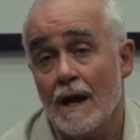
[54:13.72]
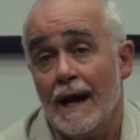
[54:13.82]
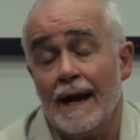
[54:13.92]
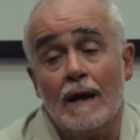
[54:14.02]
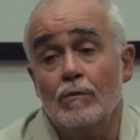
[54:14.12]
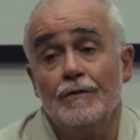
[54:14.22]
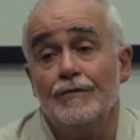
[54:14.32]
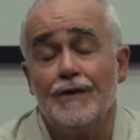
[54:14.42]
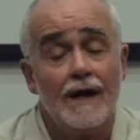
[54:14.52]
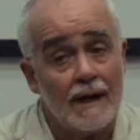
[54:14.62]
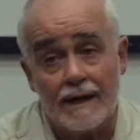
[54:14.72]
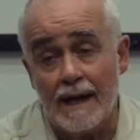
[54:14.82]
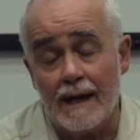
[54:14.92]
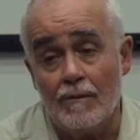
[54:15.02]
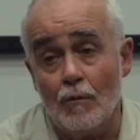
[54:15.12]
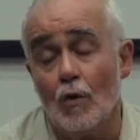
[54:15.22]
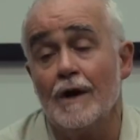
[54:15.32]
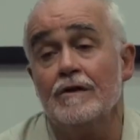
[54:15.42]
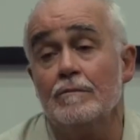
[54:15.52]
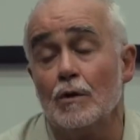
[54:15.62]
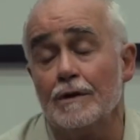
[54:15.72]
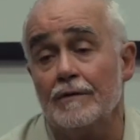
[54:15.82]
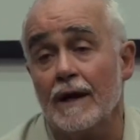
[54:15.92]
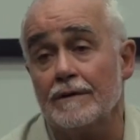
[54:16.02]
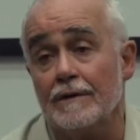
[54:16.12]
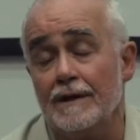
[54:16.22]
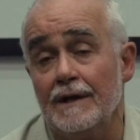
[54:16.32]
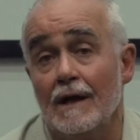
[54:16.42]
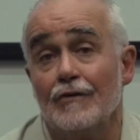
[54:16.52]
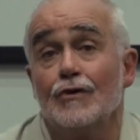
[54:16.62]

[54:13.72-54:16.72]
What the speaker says: And I wouldn't say, again, one is more director than the other.